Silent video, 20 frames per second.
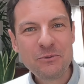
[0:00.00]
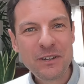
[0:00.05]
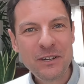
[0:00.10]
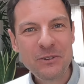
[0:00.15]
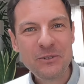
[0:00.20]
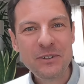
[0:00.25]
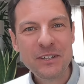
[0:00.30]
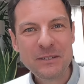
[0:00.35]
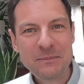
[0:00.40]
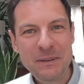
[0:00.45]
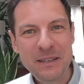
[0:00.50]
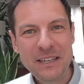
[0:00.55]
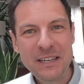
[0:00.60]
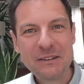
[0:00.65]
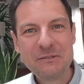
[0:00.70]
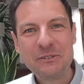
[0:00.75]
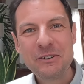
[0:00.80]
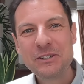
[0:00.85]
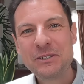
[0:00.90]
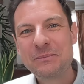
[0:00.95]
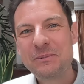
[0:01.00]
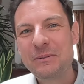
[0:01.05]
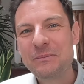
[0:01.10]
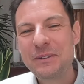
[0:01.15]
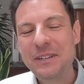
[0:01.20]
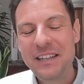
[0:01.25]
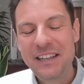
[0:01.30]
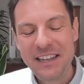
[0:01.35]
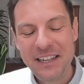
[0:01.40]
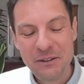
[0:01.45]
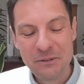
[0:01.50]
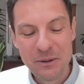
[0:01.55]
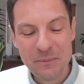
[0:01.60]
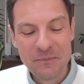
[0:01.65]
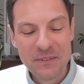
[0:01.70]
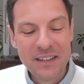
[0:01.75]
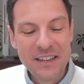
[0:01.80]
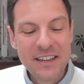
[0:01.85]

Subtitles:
really good at speaking, for example, but anyway,